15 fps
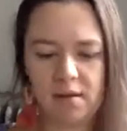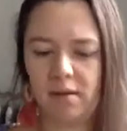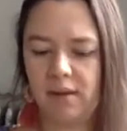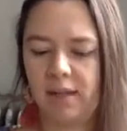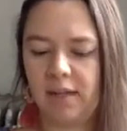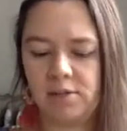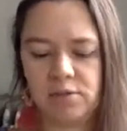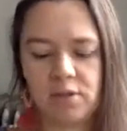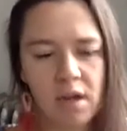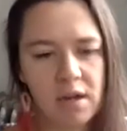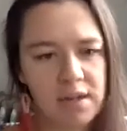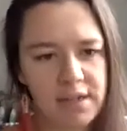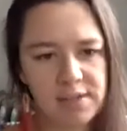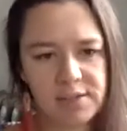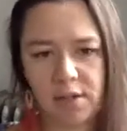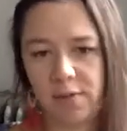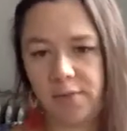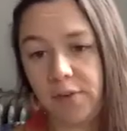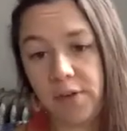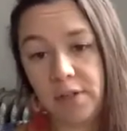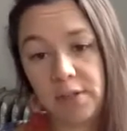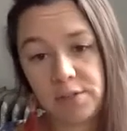our electronics, our
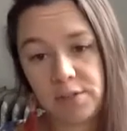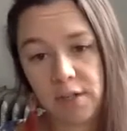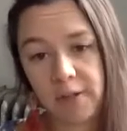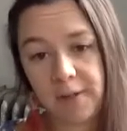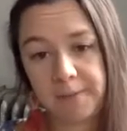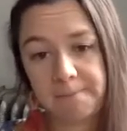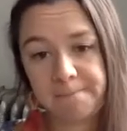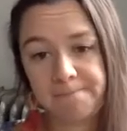furniture.